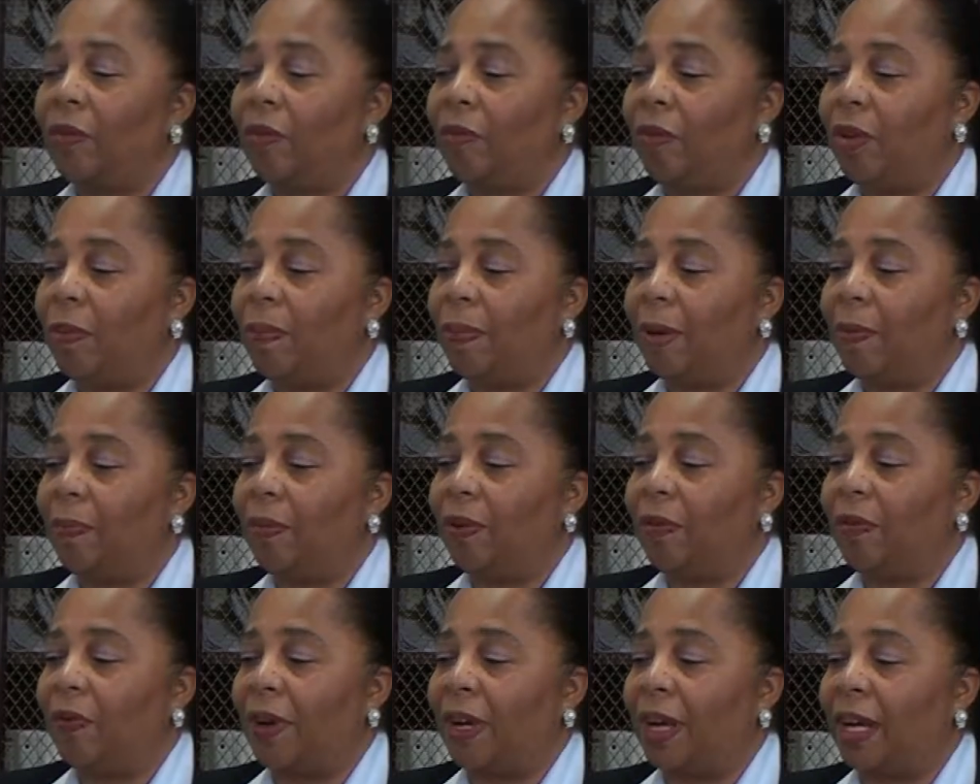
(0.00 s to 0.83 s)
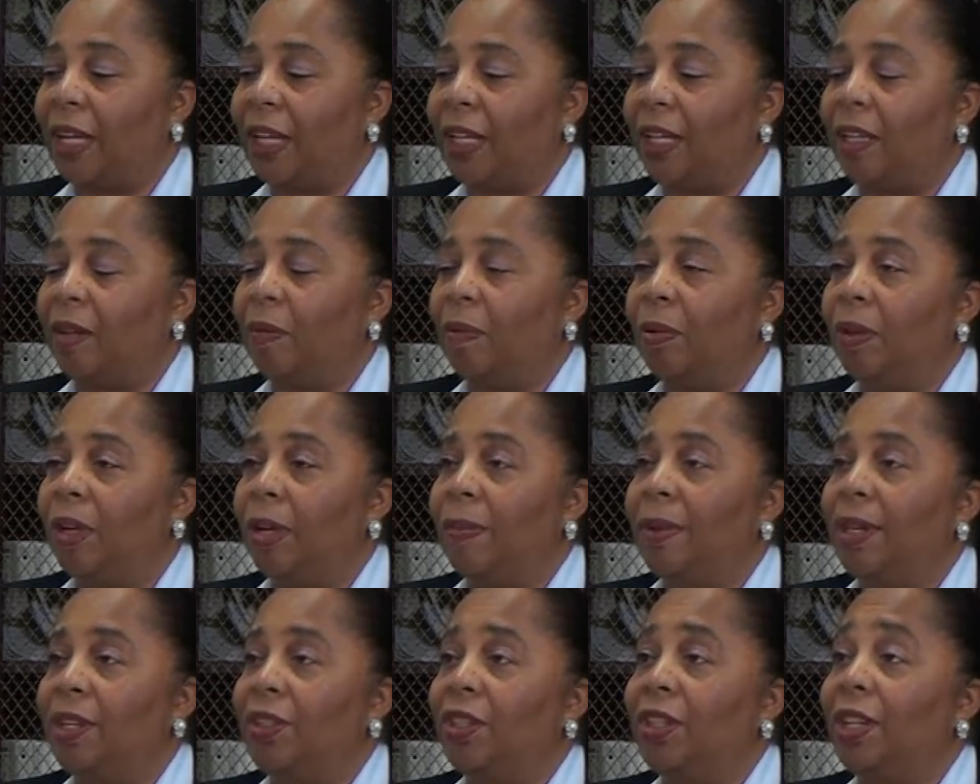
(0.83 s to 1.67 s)
we've been providing
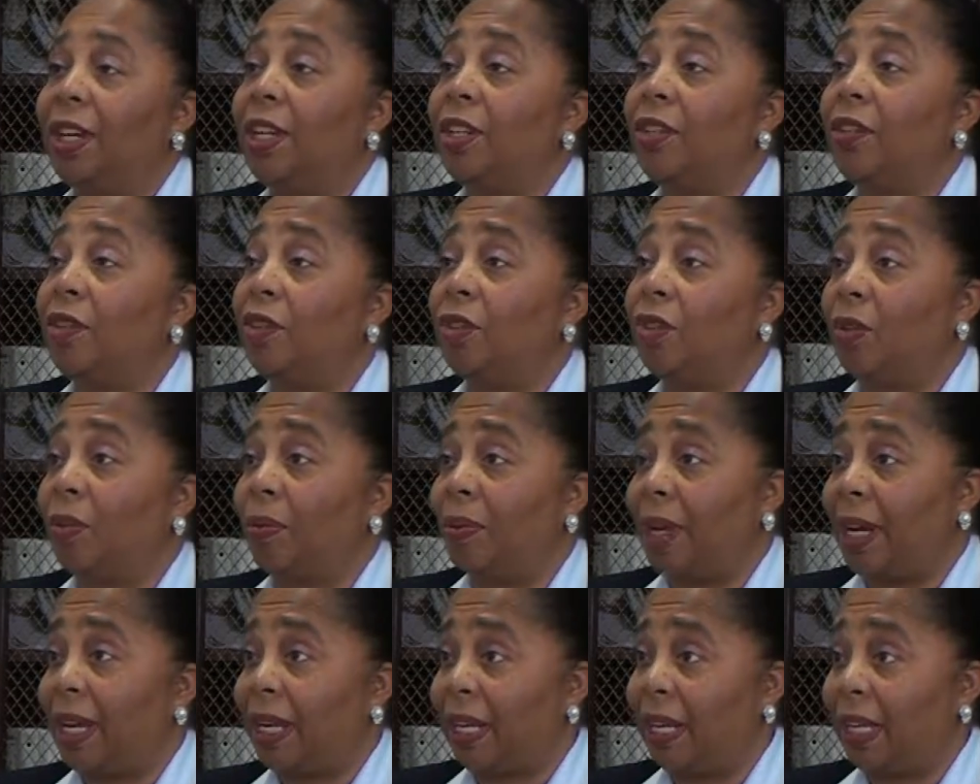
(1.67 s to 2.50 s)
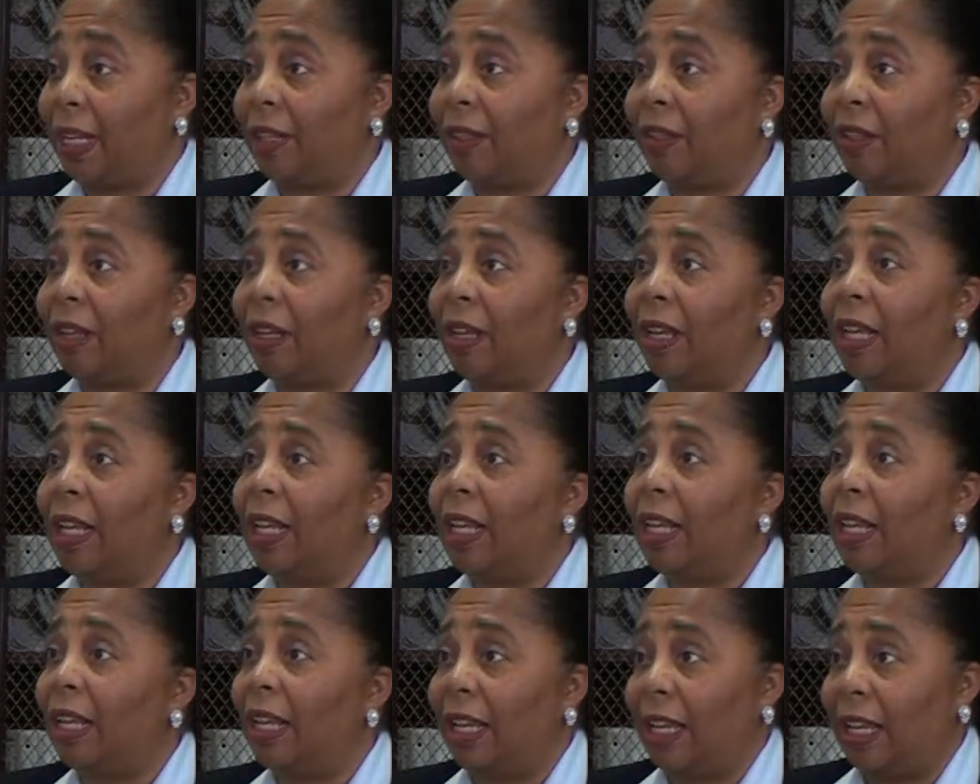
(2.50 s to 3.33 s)
employment education training
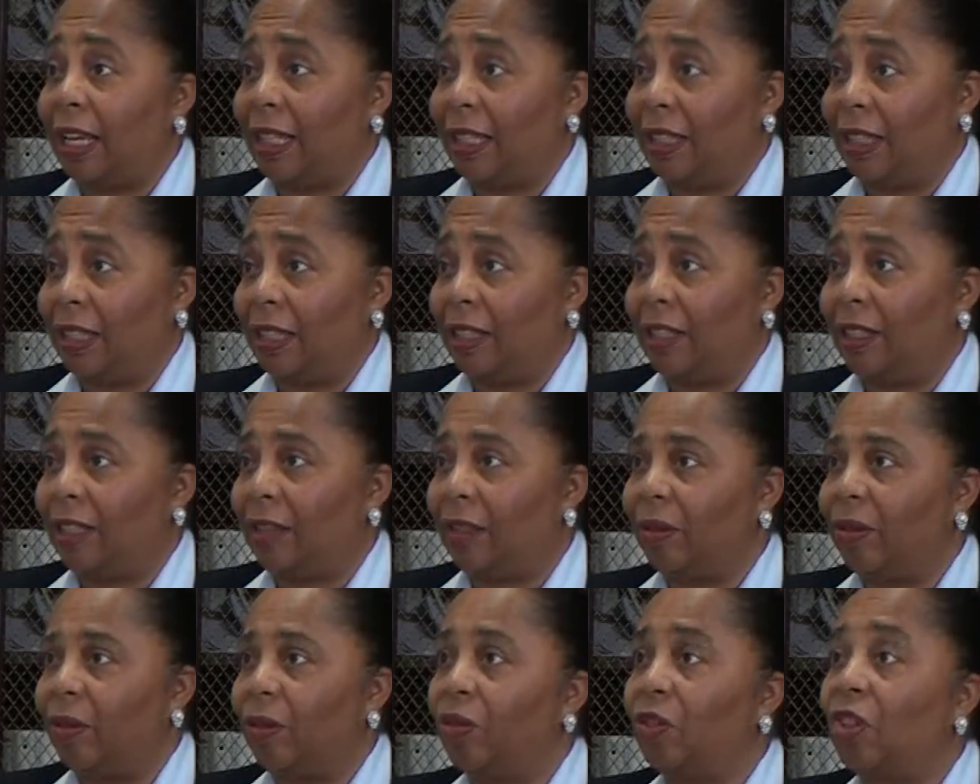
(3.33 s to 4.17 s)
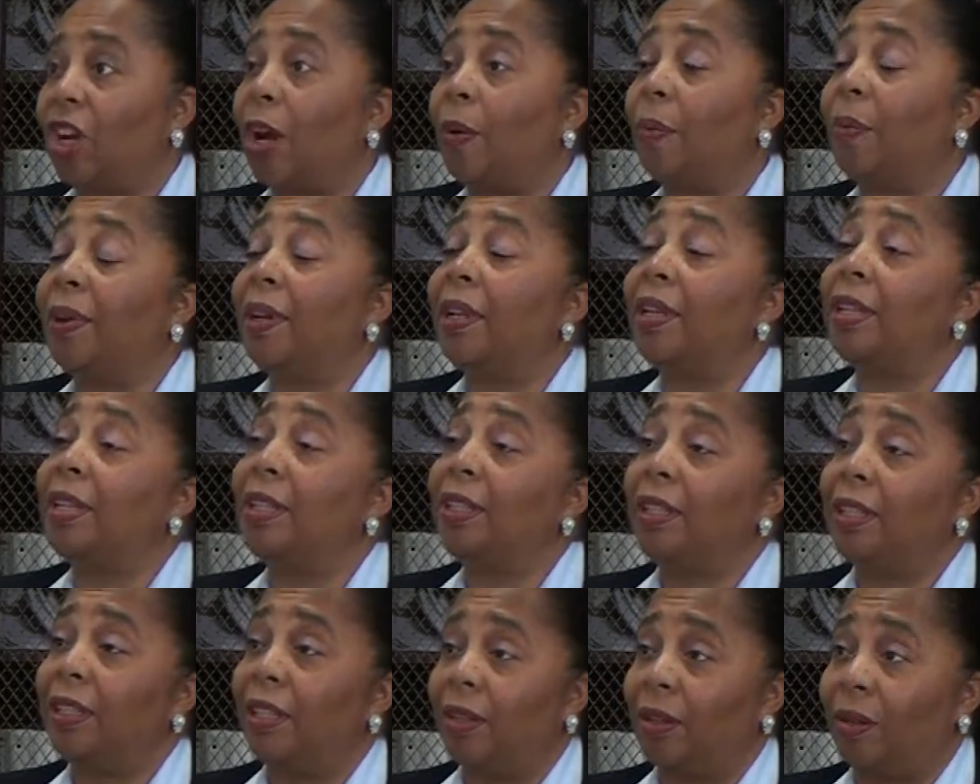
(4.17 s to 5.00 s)
classes, job
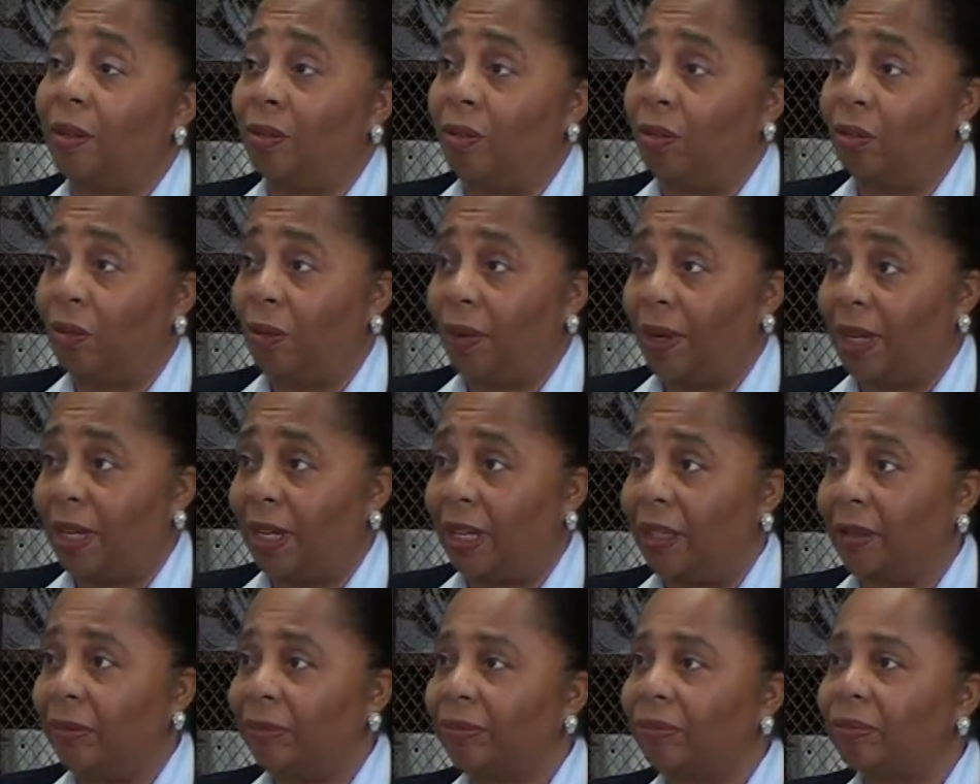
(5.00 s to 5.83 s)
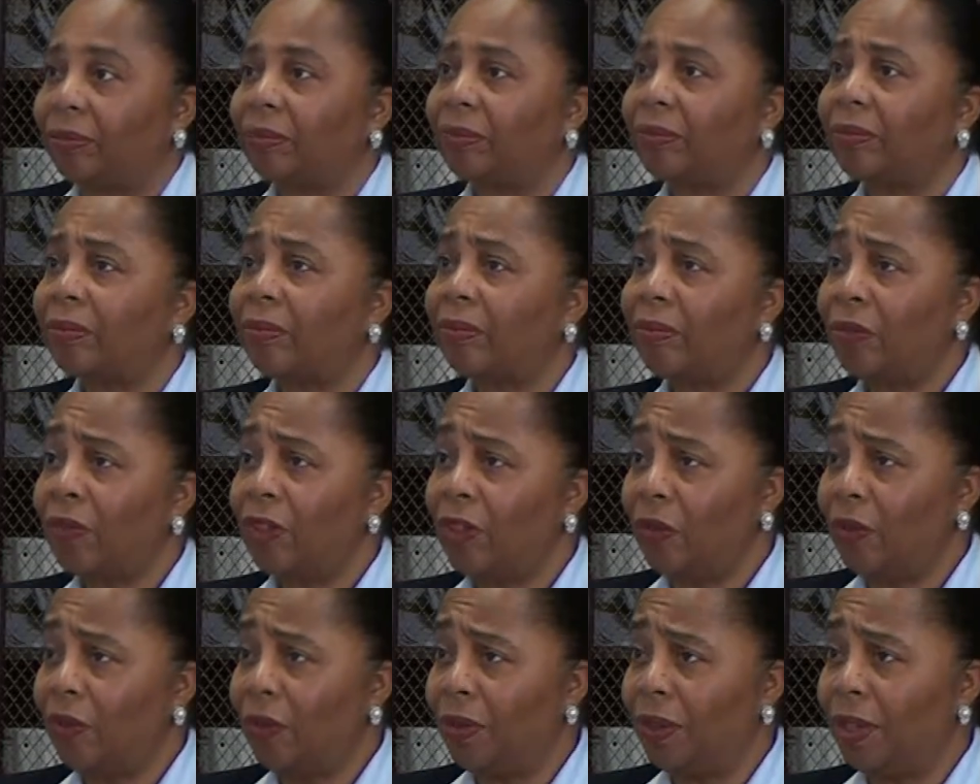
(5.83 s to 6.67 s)
readiness skill training
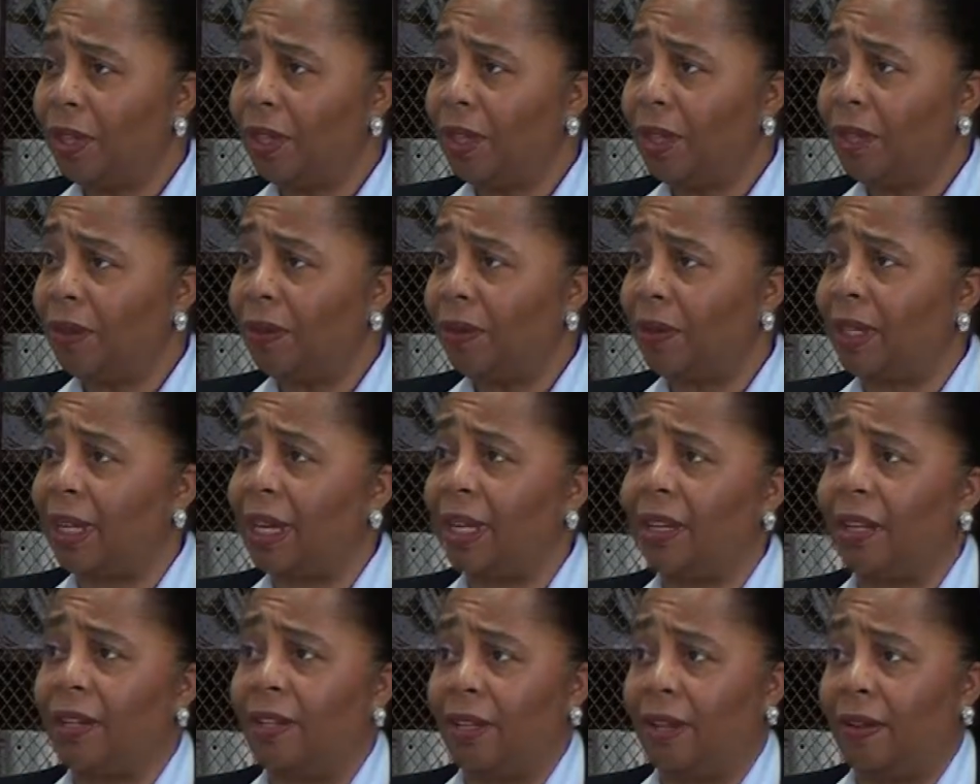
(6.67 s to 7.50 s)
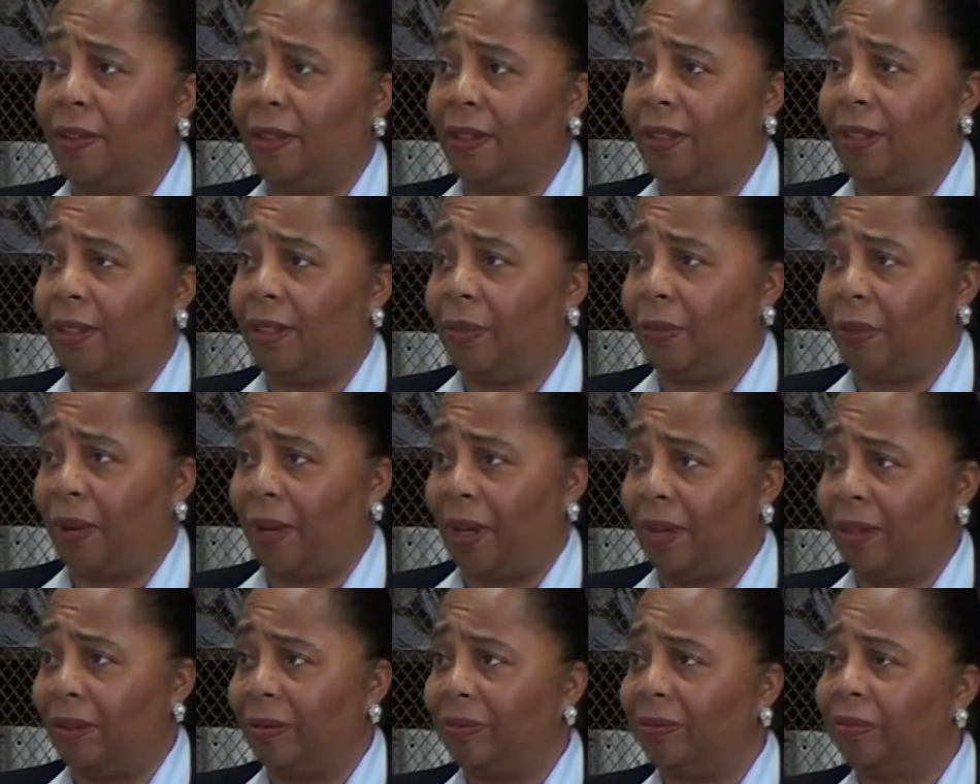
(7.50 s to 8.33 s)
for the youth and adults as
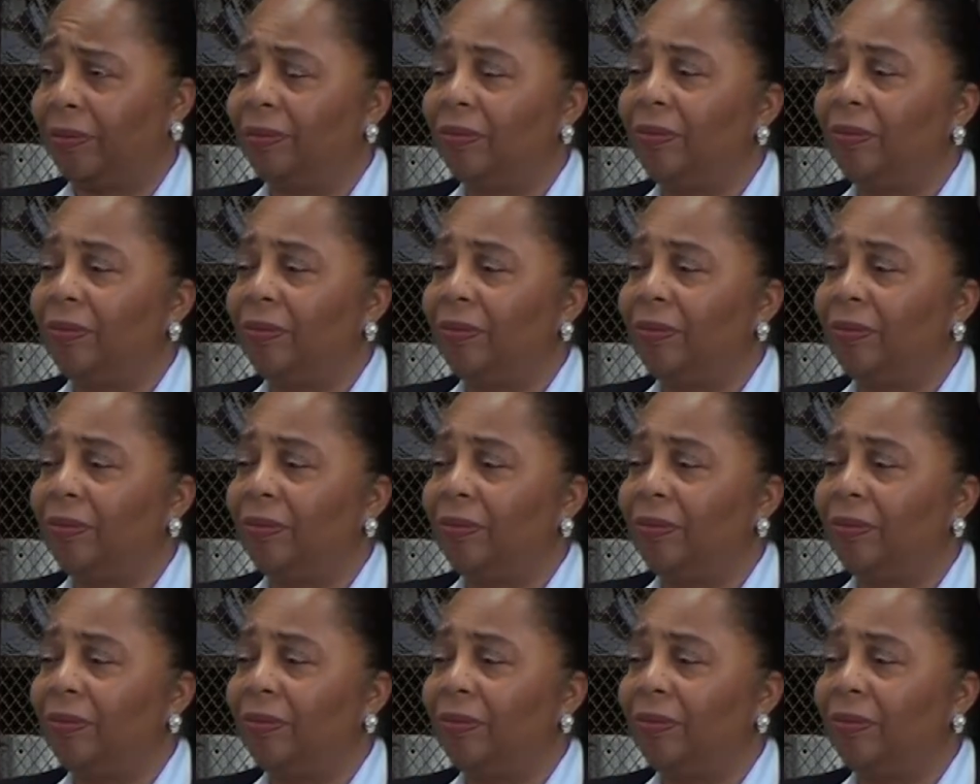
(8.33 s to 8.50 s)
well.